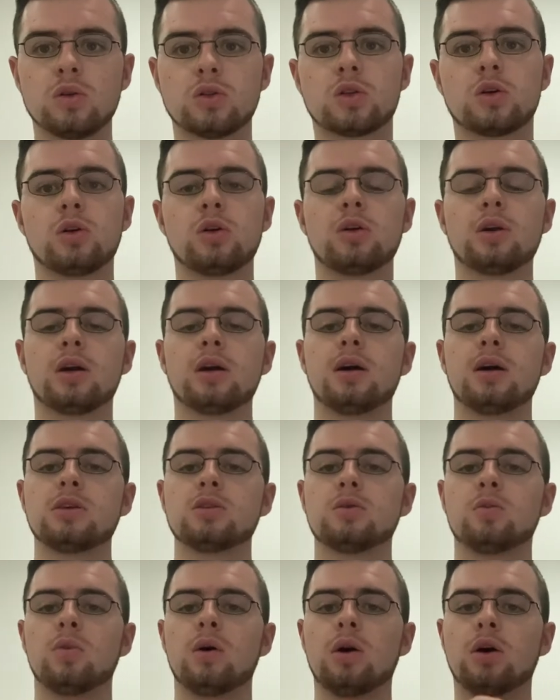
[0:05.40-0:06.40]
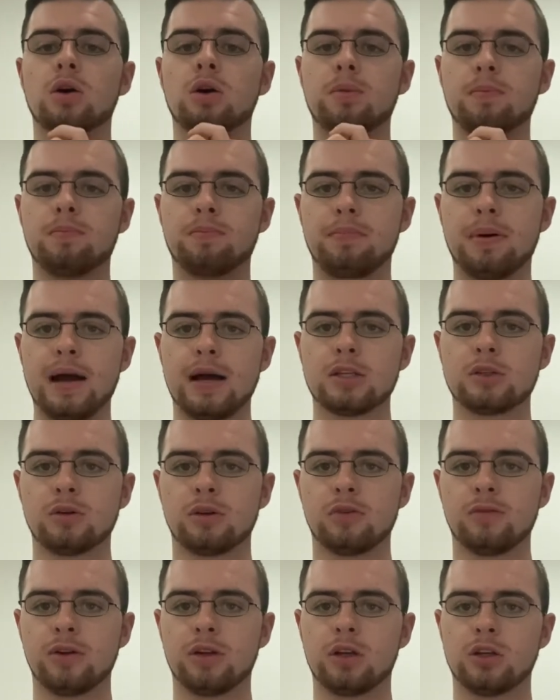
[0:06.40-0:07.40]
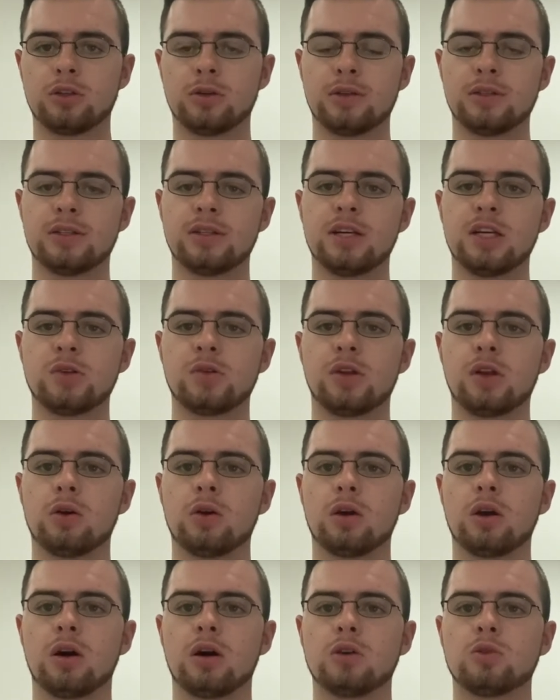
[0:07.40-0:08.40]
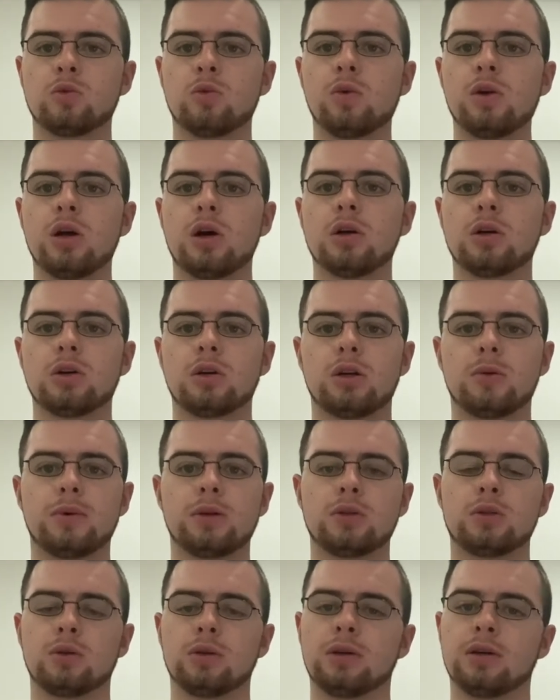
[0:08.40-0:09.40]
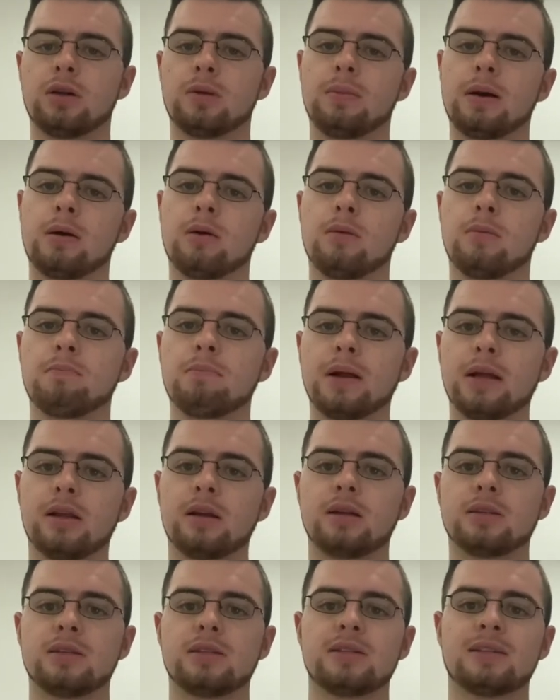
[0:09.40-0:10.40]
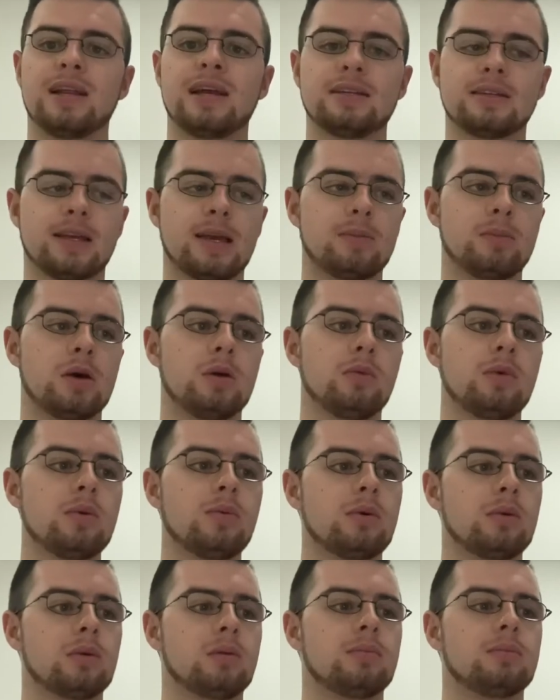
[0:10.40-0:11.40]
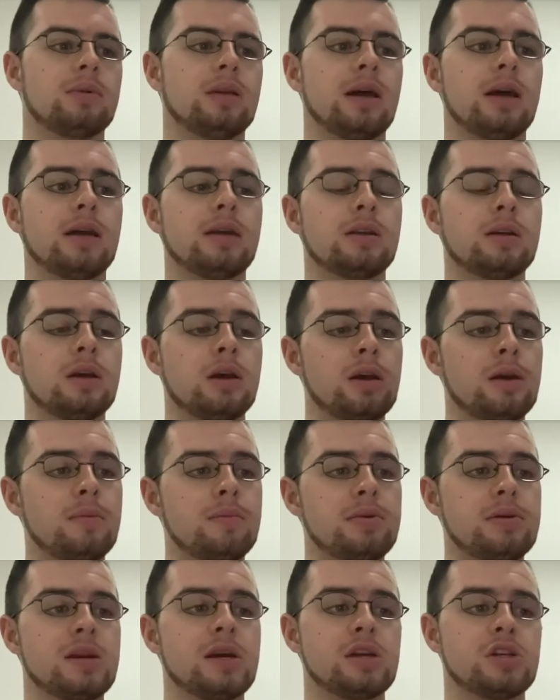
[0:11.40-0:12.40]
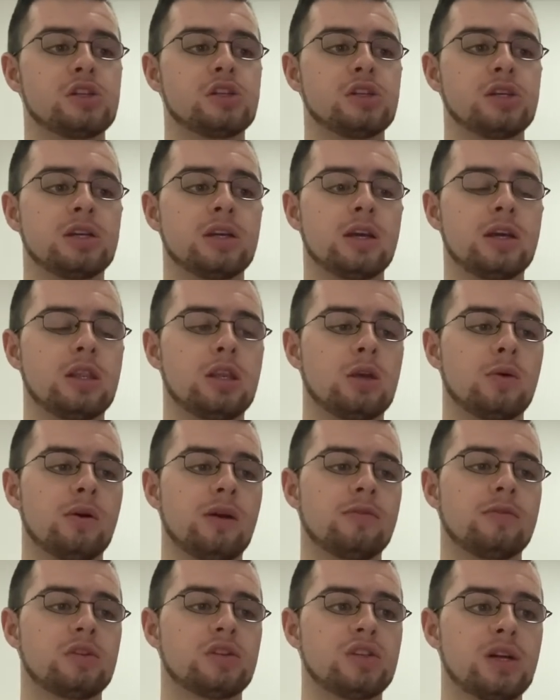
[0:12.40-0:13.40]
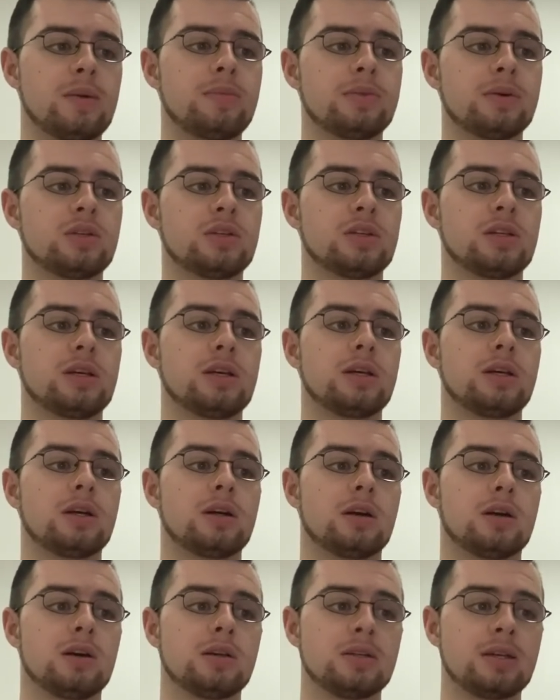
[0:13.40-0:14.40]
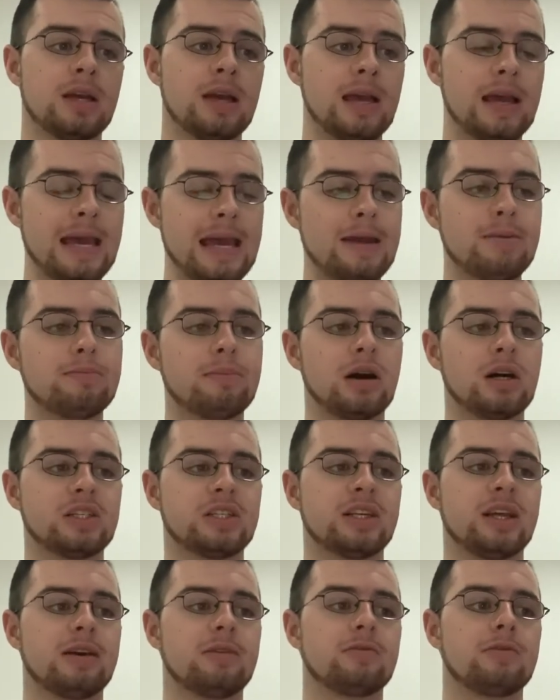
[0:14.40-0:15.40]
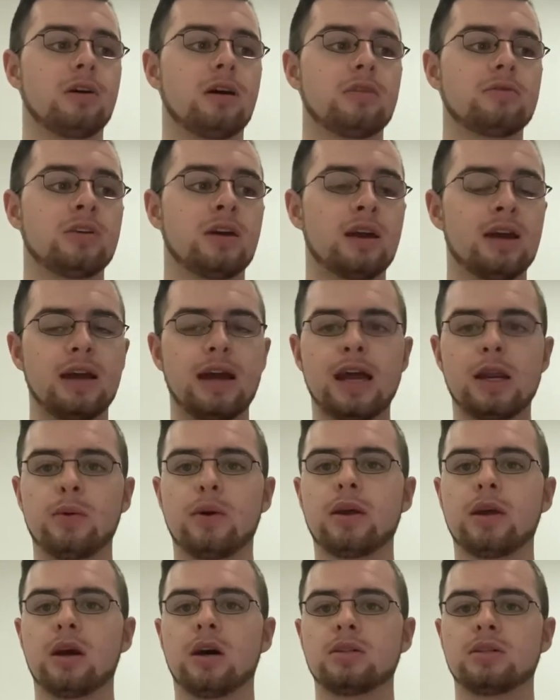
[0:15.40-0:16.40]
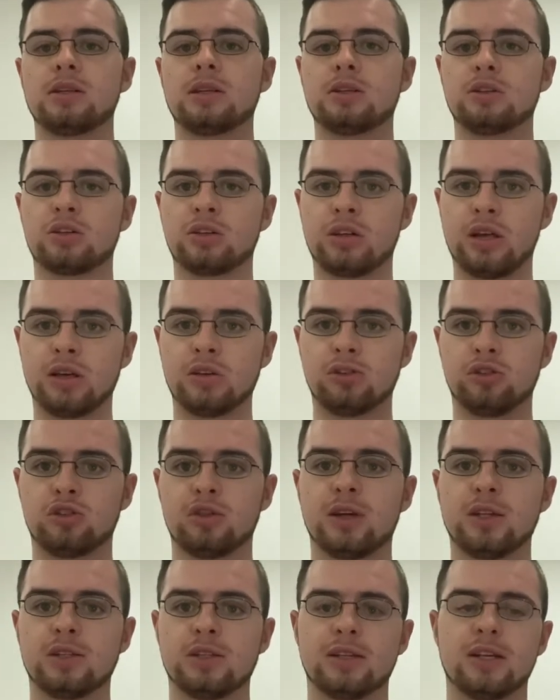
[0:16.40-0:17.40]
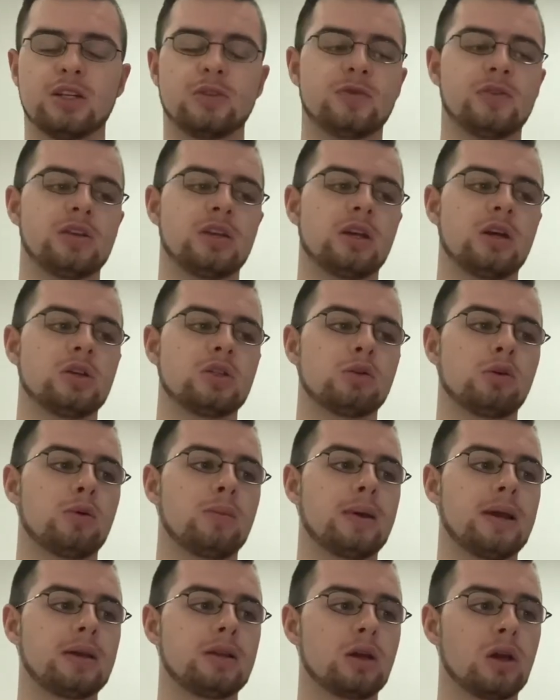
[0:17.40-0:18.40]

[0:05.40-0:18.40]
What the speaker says: going on, guys, and welcome back to another video. So in today's video, guys, we are going to be talking about Man United's last game that we went and played, PSG, in the UEFA Champions League, guys, in match day 5. Anyway, guys, let's just get in straight into today's video. So we made